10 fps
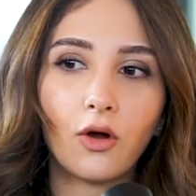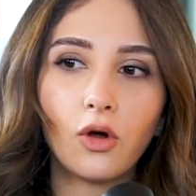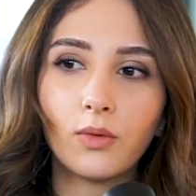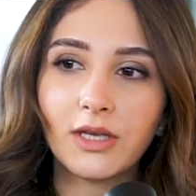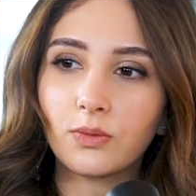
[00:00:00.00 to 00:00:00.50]

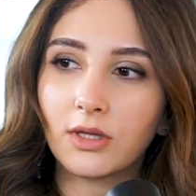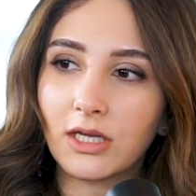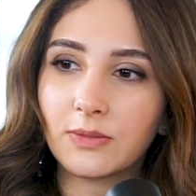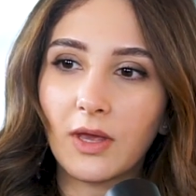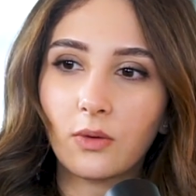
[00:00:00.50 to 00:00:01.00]
always when
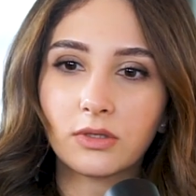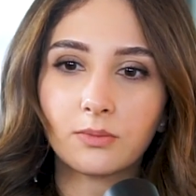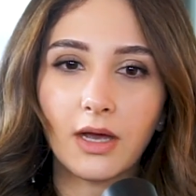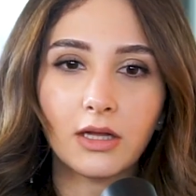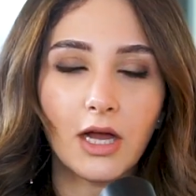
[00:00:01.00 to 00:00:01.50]
I speak with
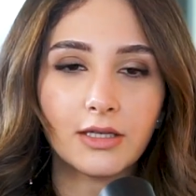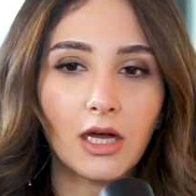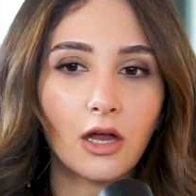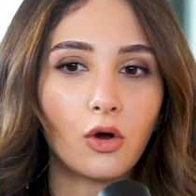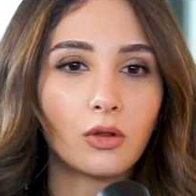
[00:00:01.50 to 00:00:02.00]
my clients,
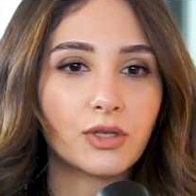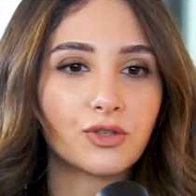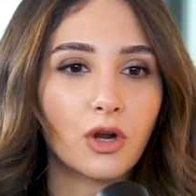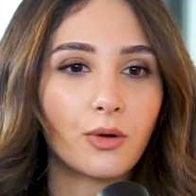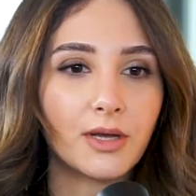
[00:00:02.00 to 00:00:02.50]
I
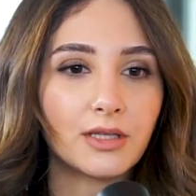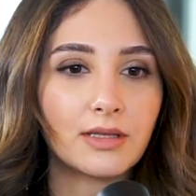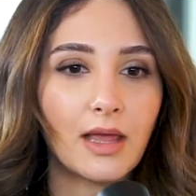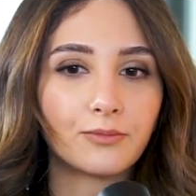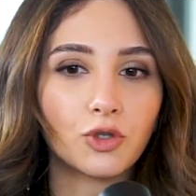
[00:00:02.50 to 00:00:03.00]
always
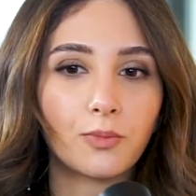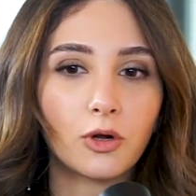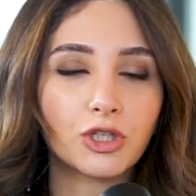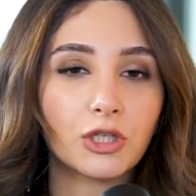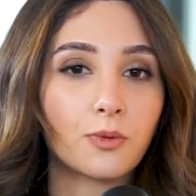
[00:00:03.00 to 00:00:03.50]
recommend them to
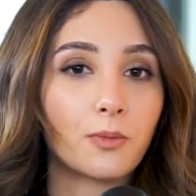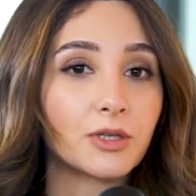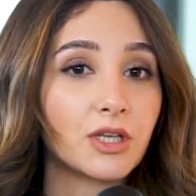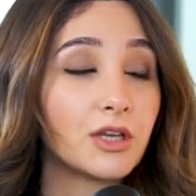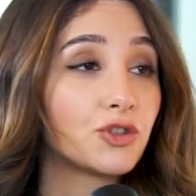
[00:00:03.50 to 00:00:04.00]
purchase
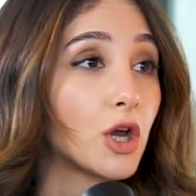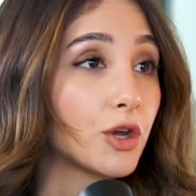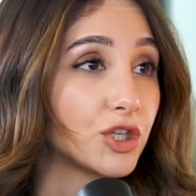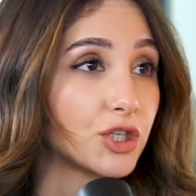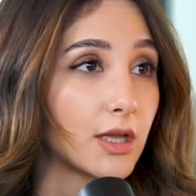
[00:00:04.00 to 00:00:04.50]
property in
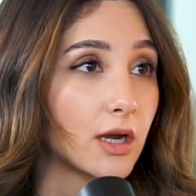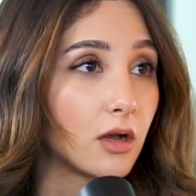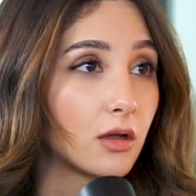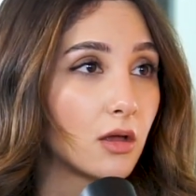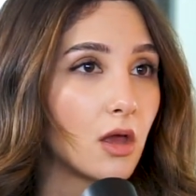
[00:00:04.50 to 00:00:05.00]
Turkish lira
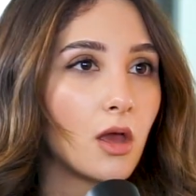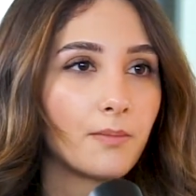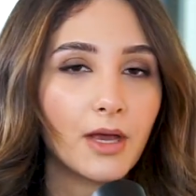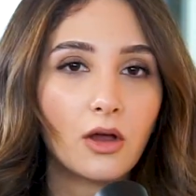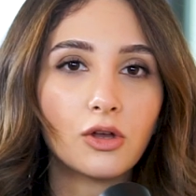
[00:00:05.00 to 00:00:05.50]

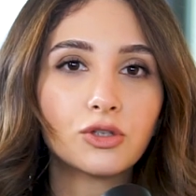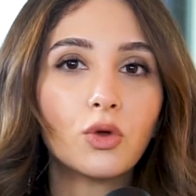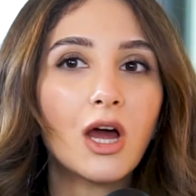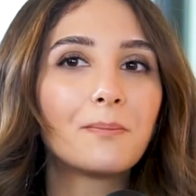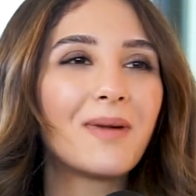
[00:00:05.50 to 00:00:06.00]
because
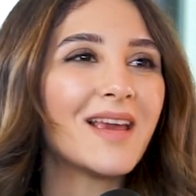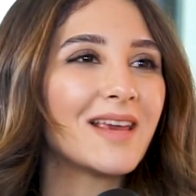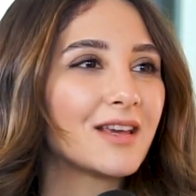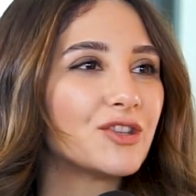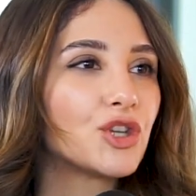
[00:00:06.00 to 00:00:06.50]
you are
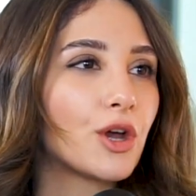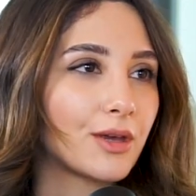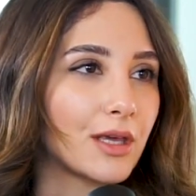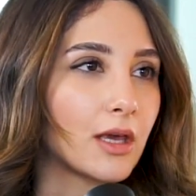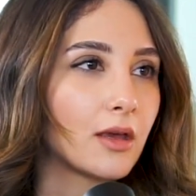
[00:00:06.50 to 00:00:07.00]
buying in
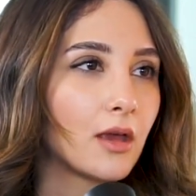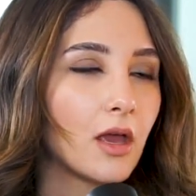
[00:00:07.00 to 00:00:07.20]
Turkey.